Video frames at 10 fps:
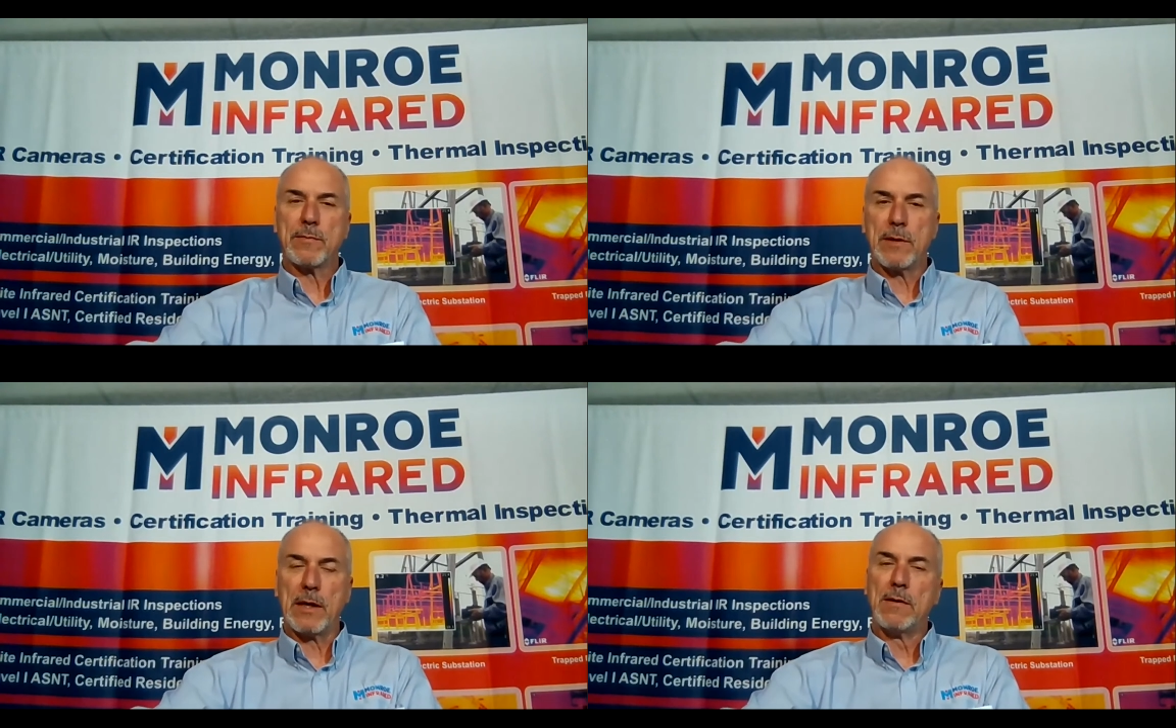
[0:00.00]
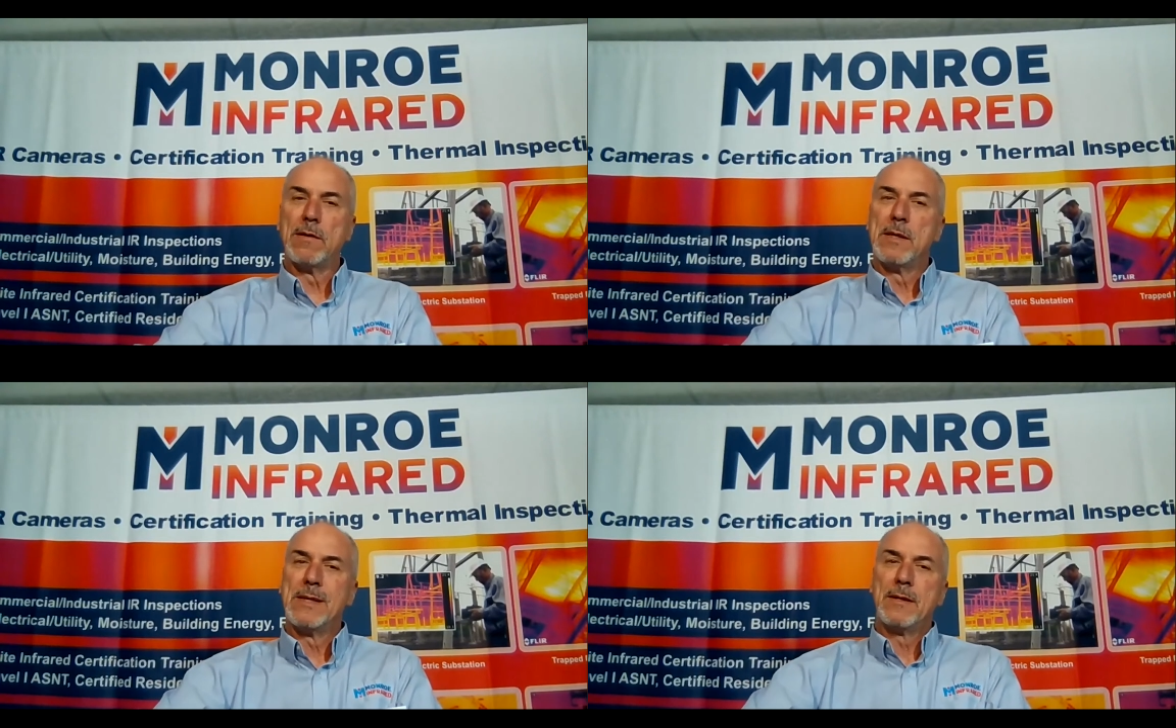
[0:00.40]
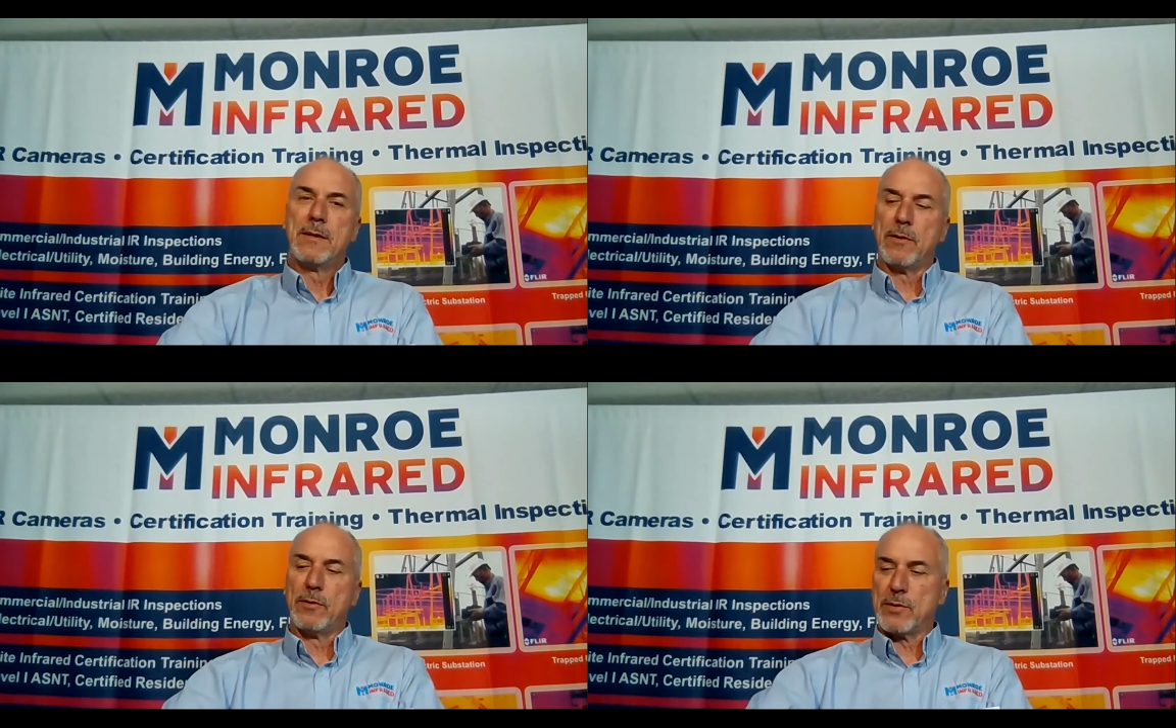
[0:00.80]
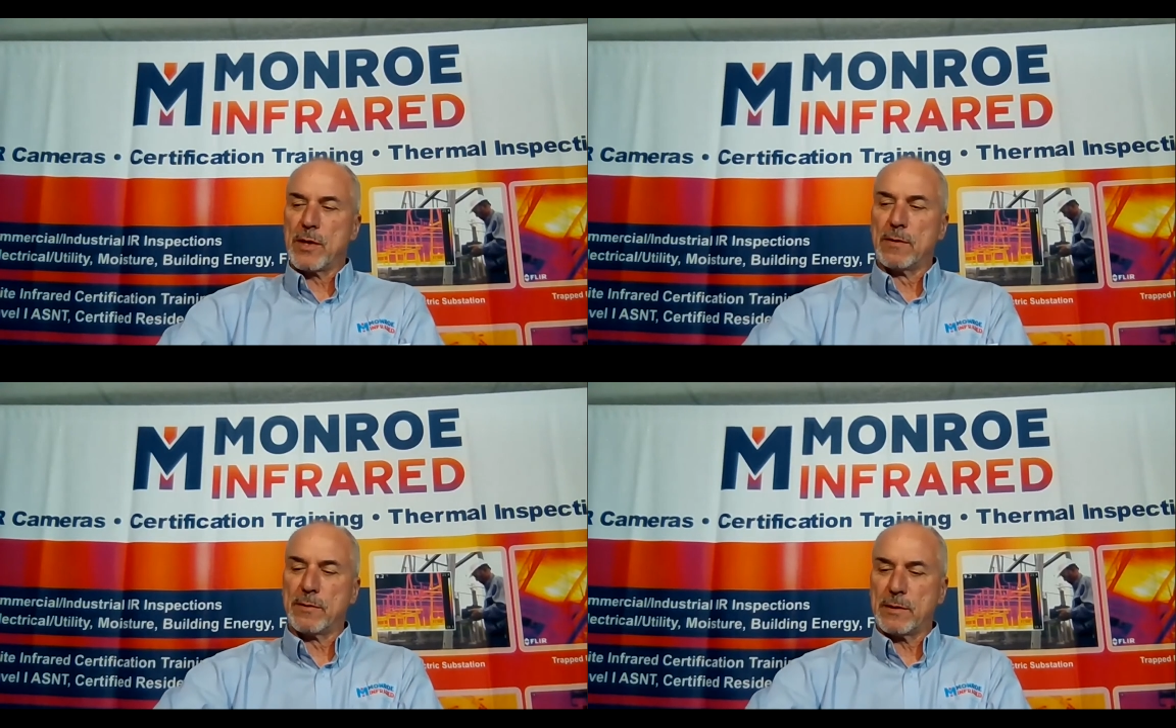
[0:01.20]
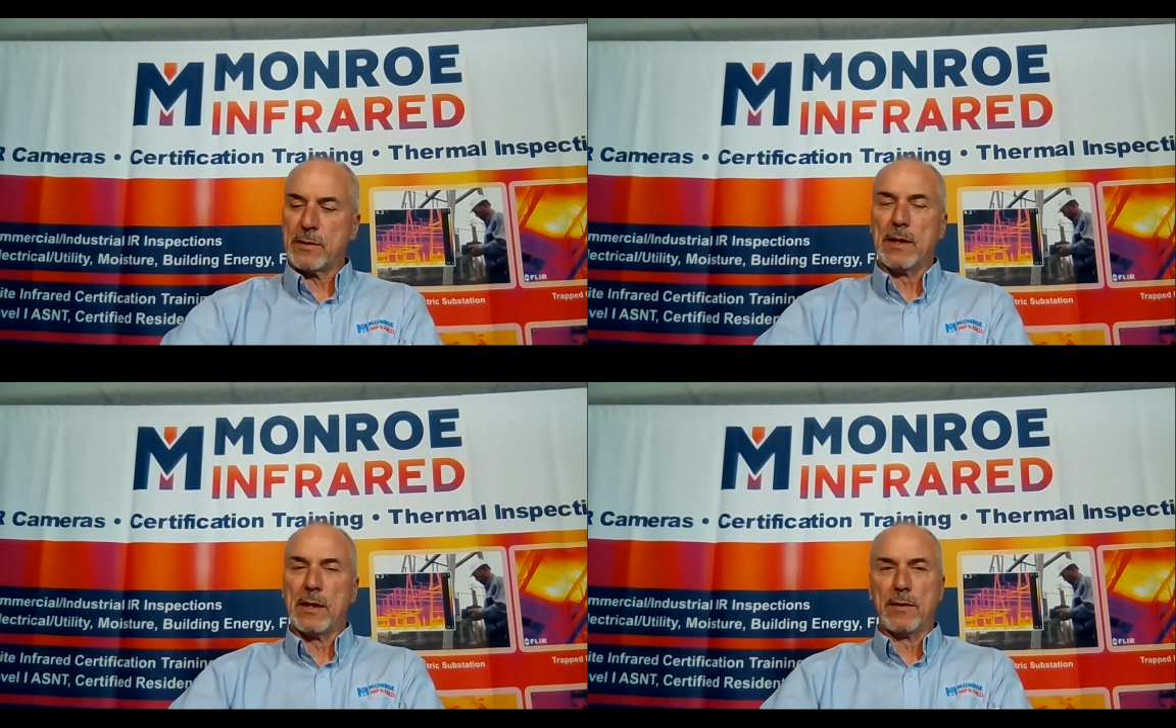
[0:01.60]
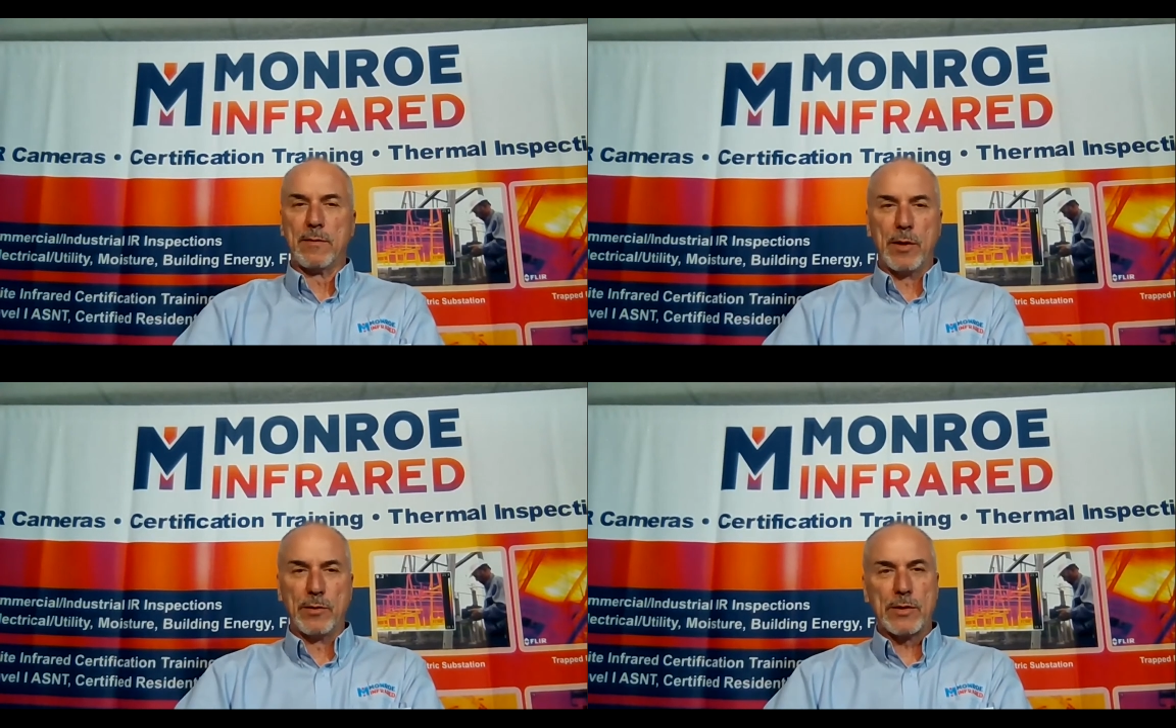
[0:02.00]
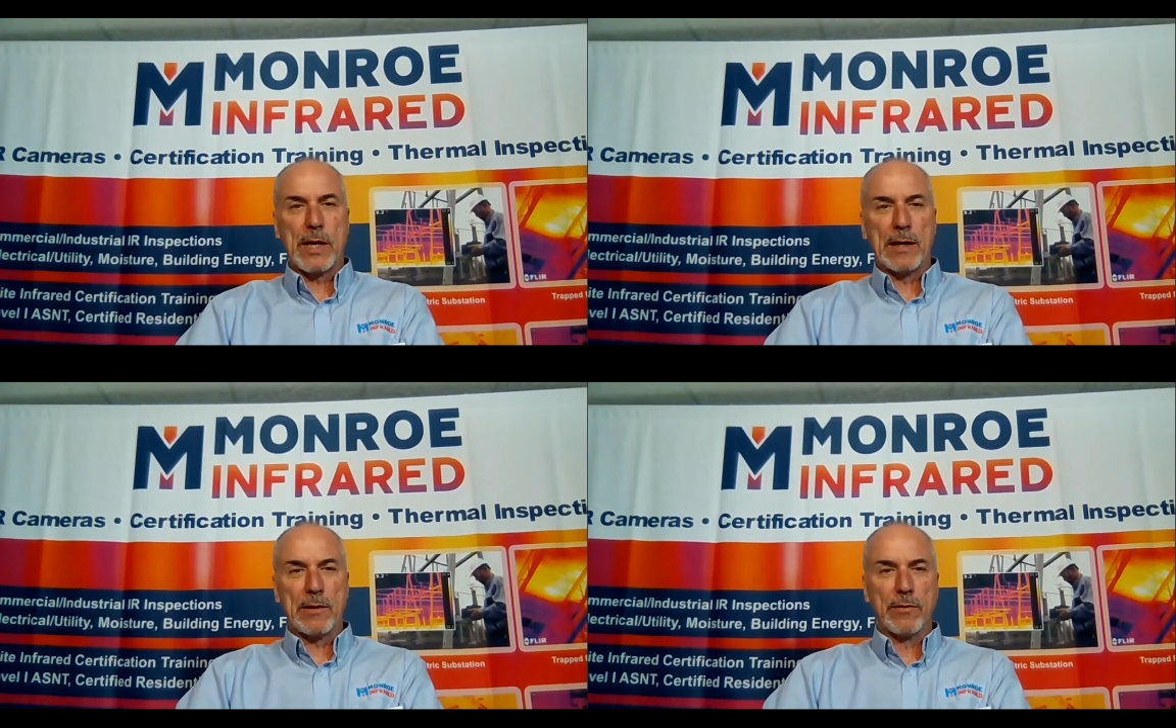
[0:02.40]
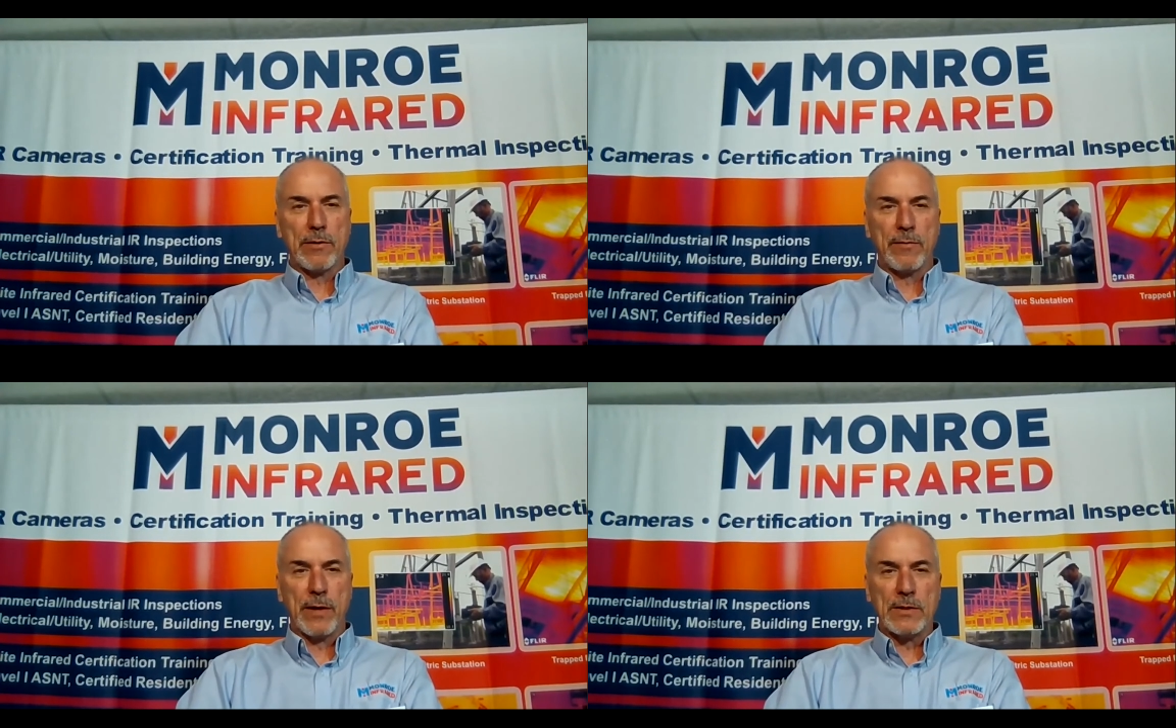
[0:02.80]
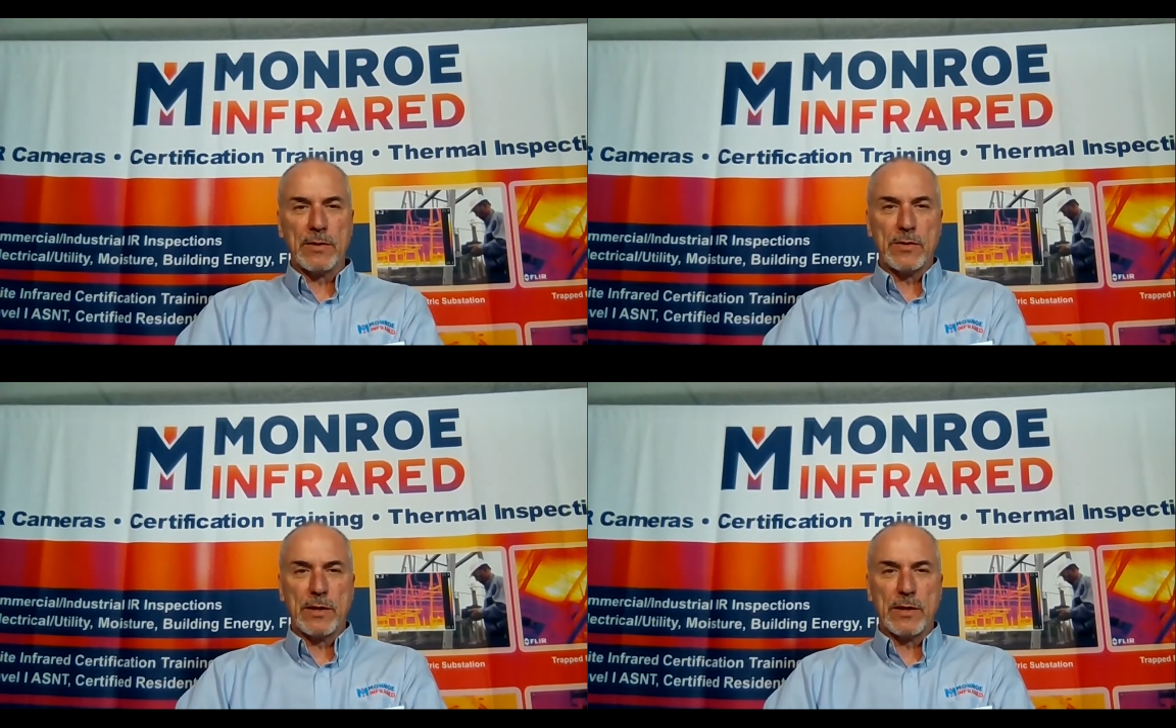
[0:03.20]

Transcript: Well, those aren't the most accurate devices,